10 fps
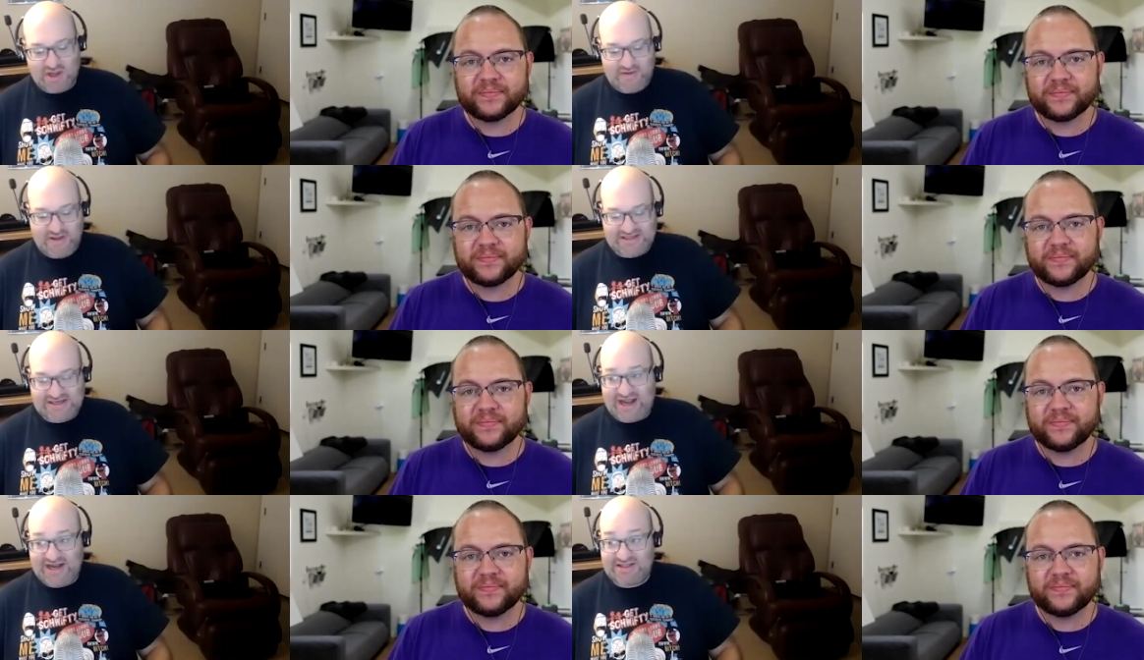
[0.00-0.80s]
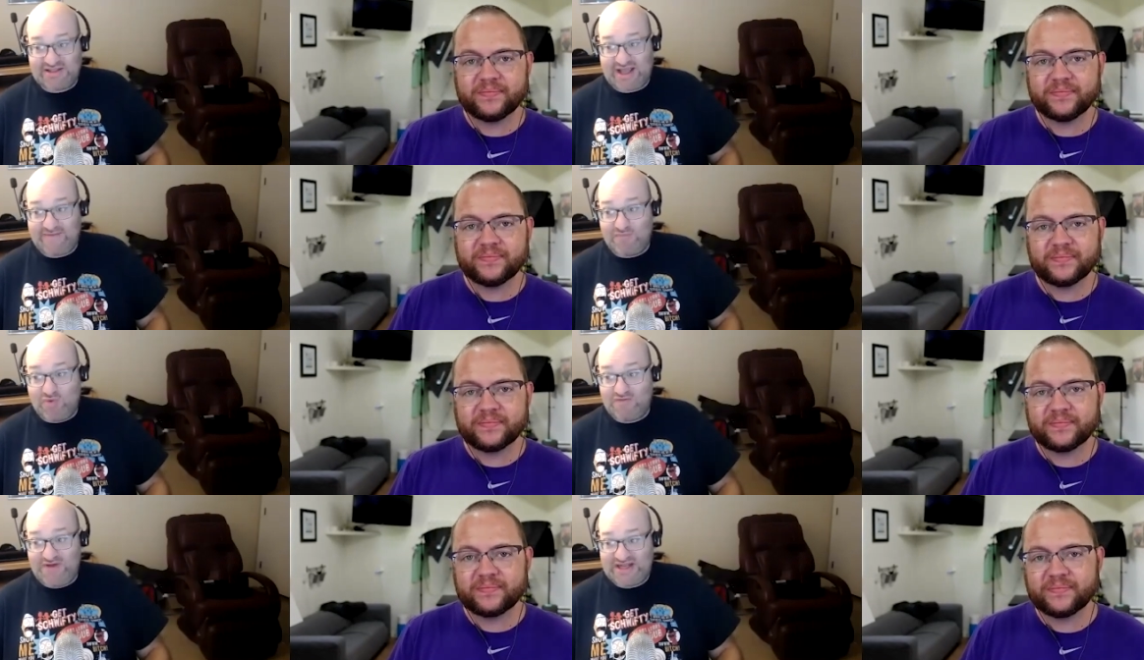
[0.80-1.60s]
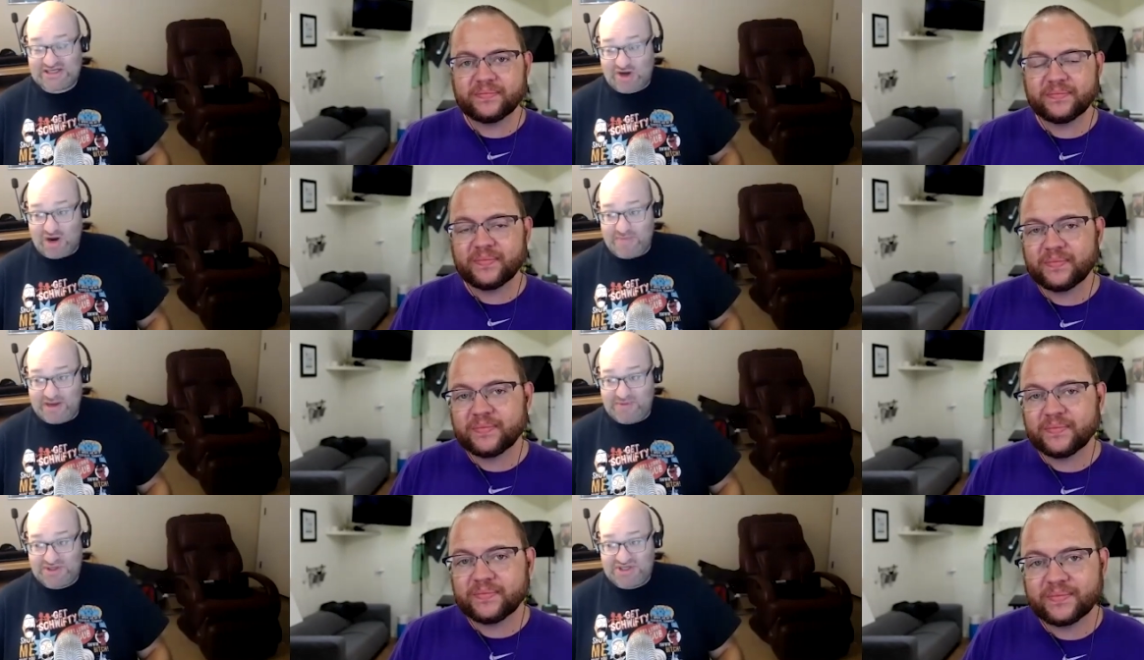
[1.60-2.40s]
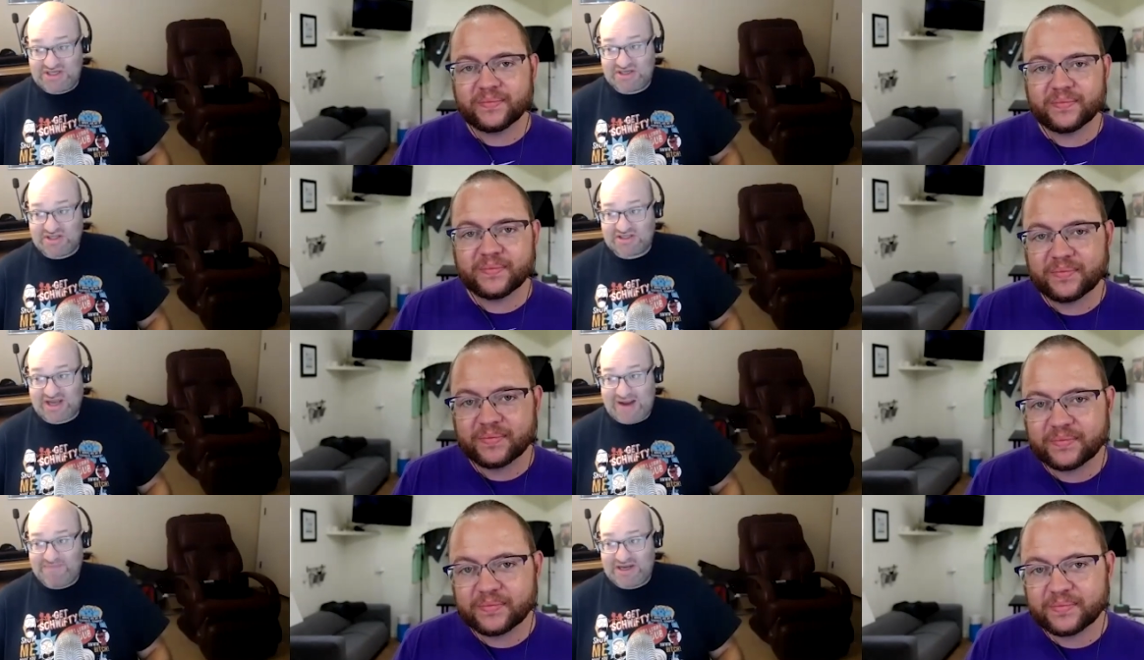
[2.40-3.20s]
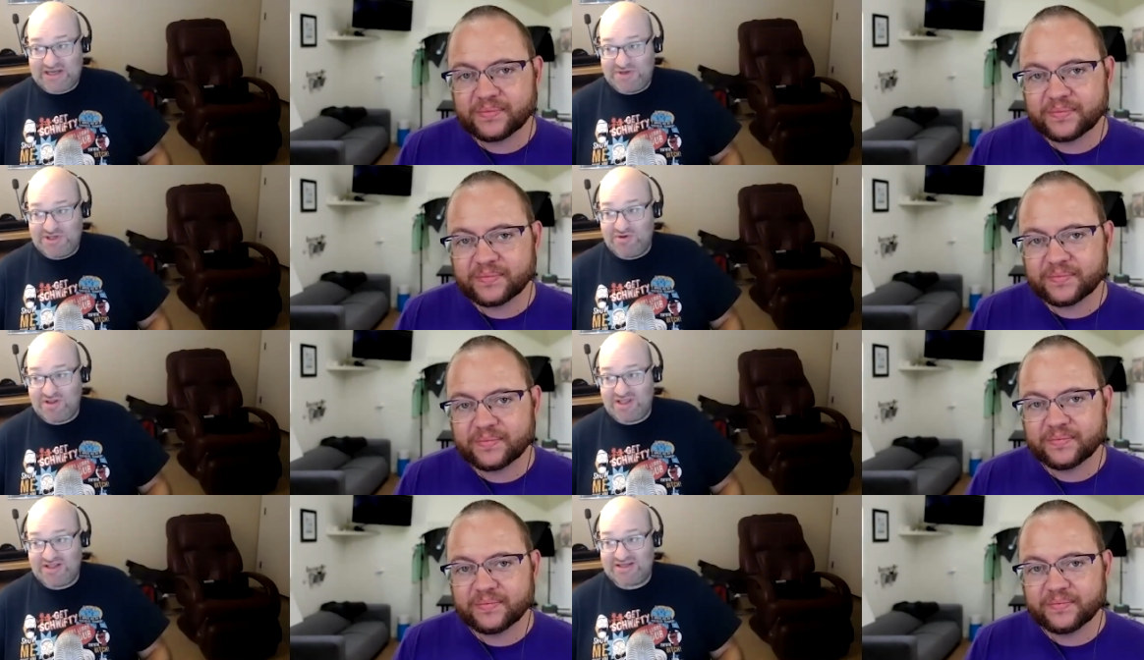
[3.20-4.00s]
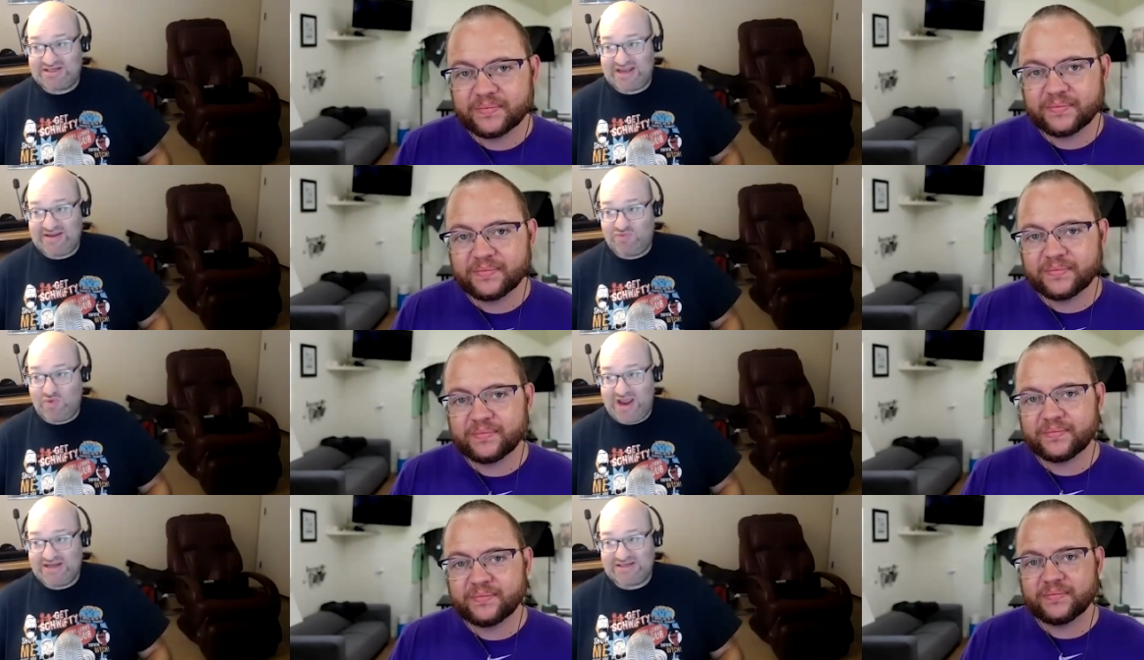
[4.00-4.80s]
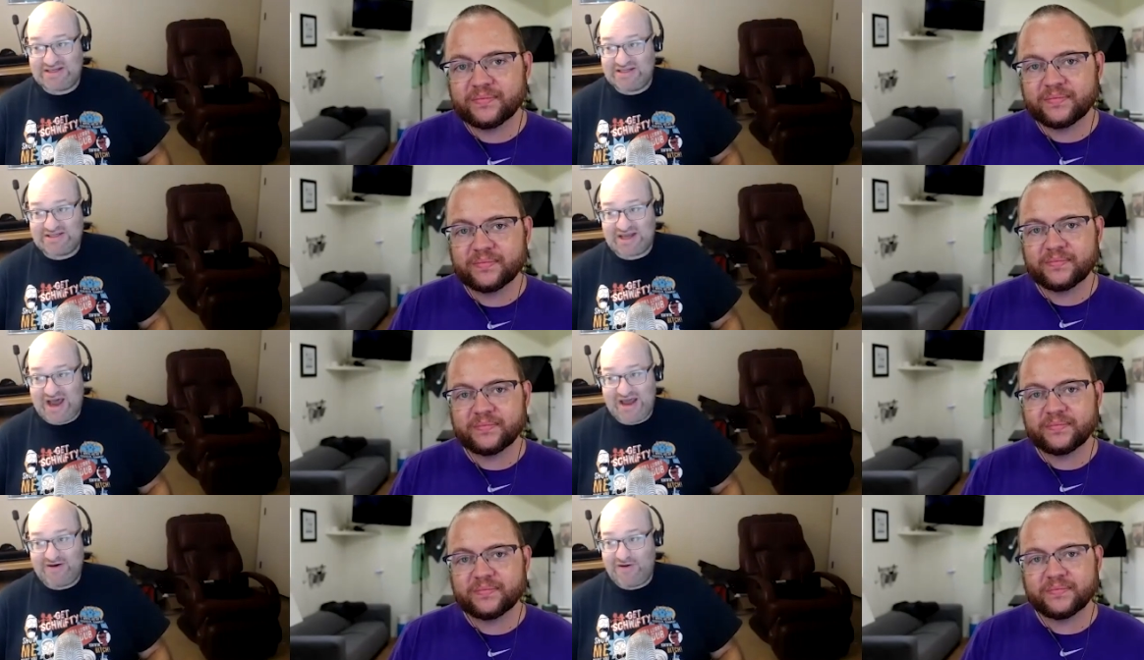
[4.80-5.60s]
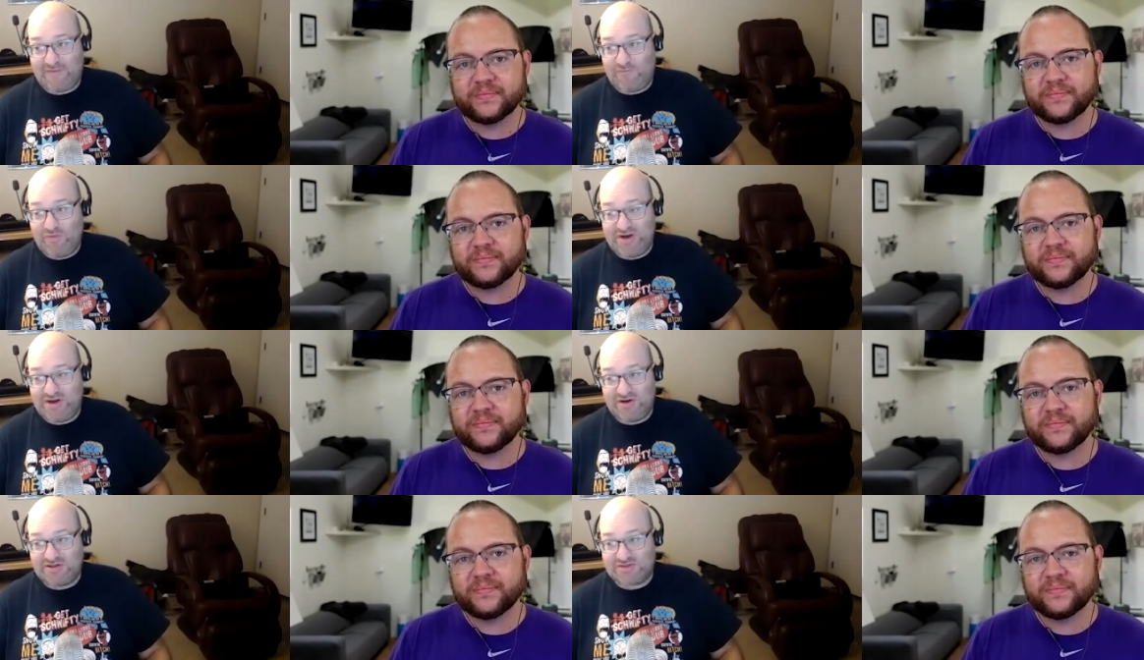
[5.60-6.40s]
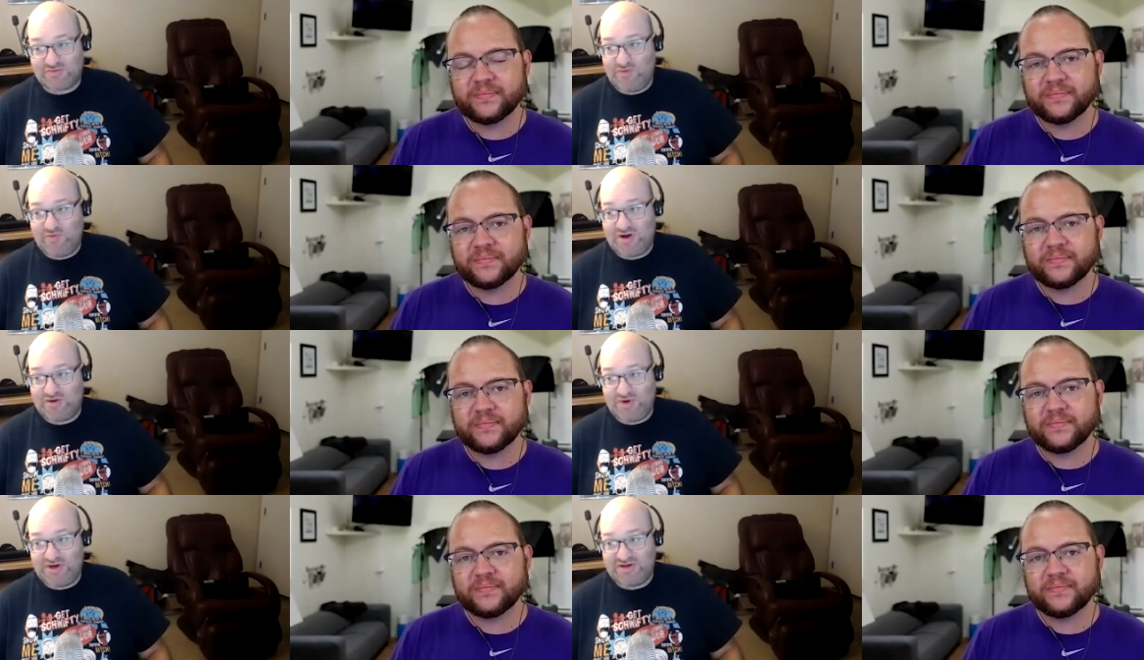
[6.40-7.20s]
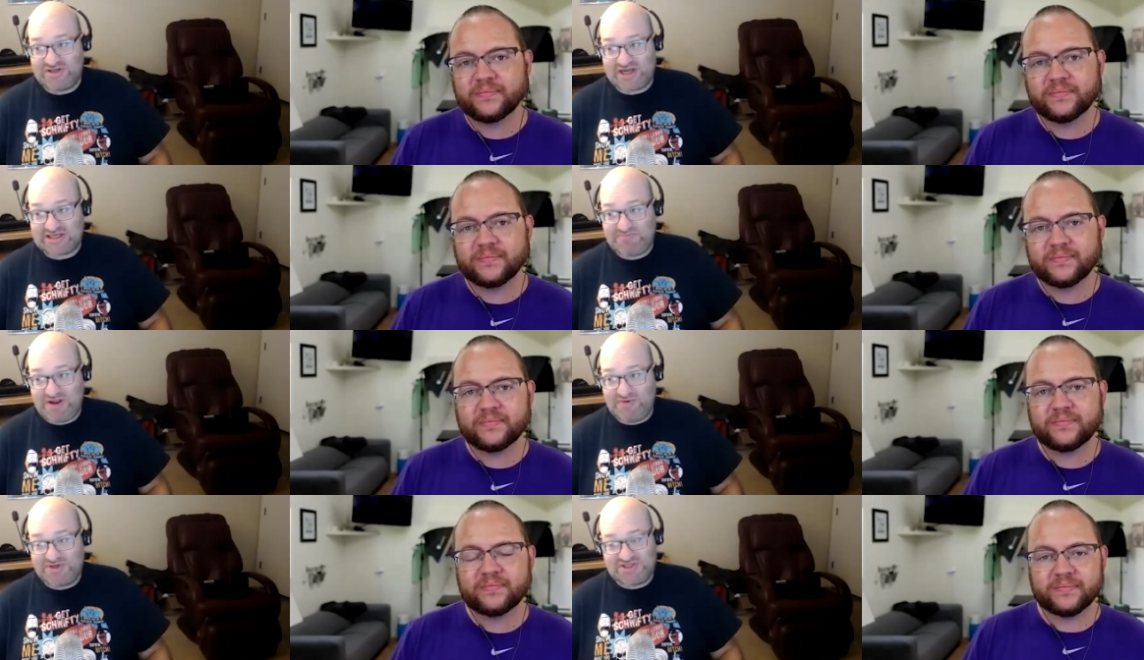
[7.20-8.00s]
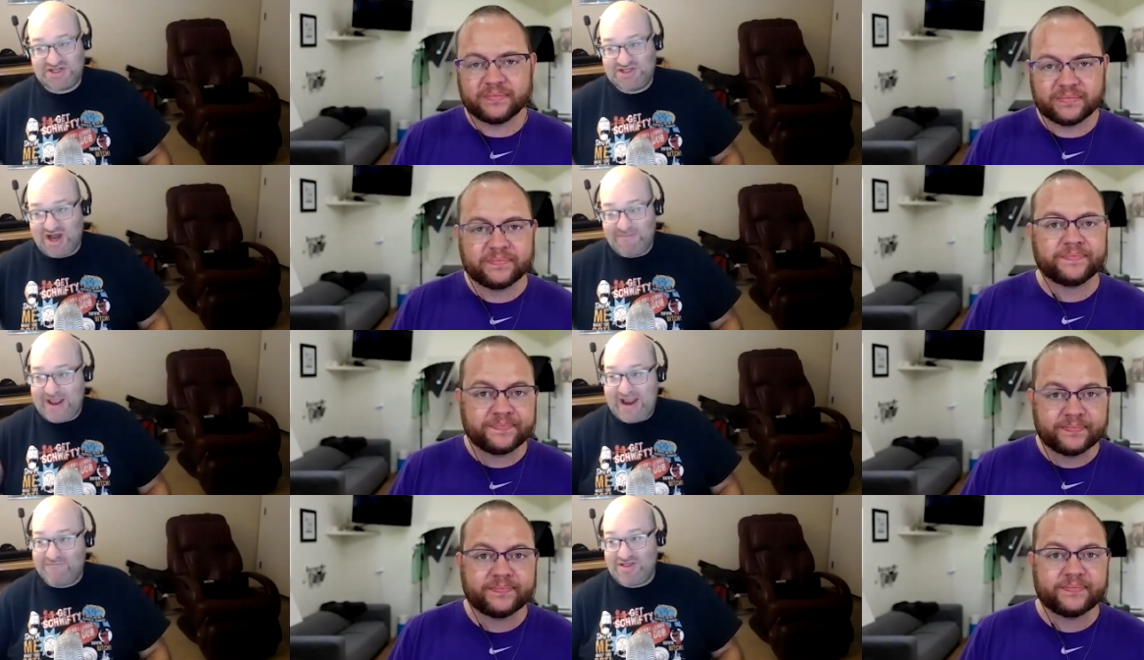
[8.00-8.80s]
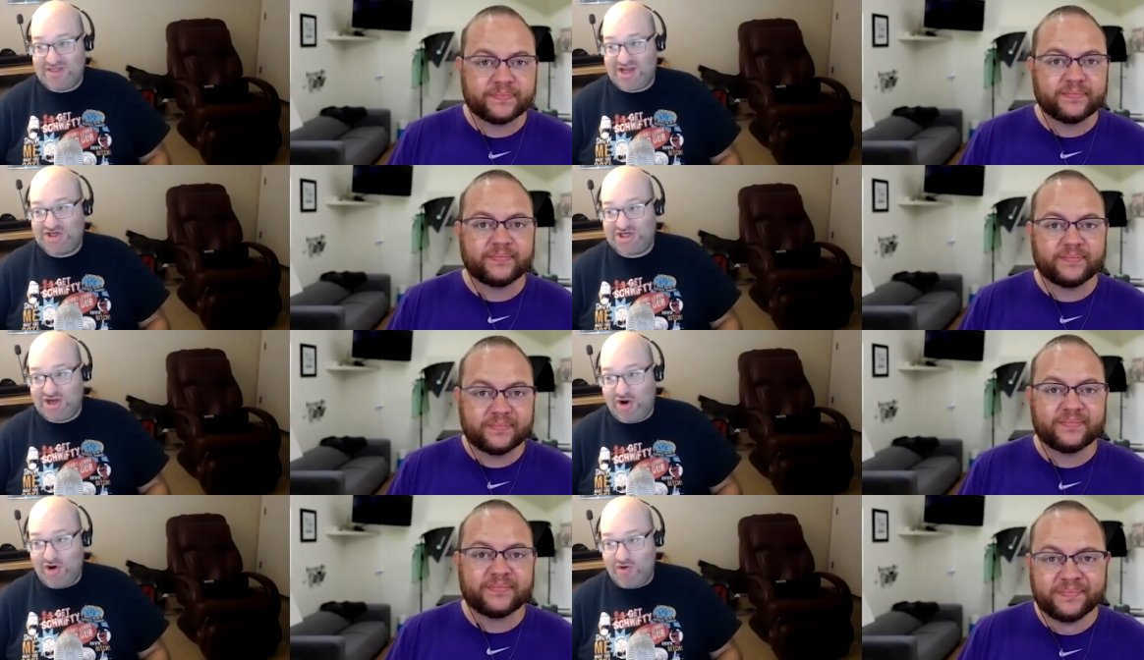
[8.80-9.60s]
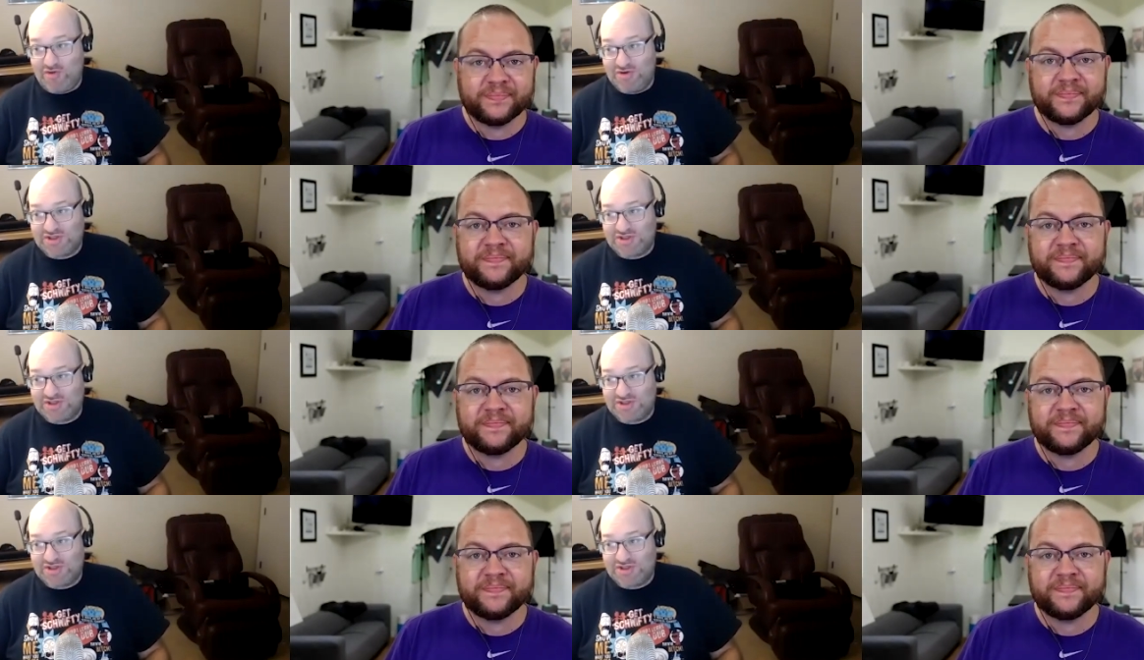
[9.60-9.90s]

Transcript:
Speaker 1: it's got that more advanced start menu, but she's still the type that has been doing things the same way since, I don't know, Windows 3.1 or Windows XP, which is to dump everything she owns,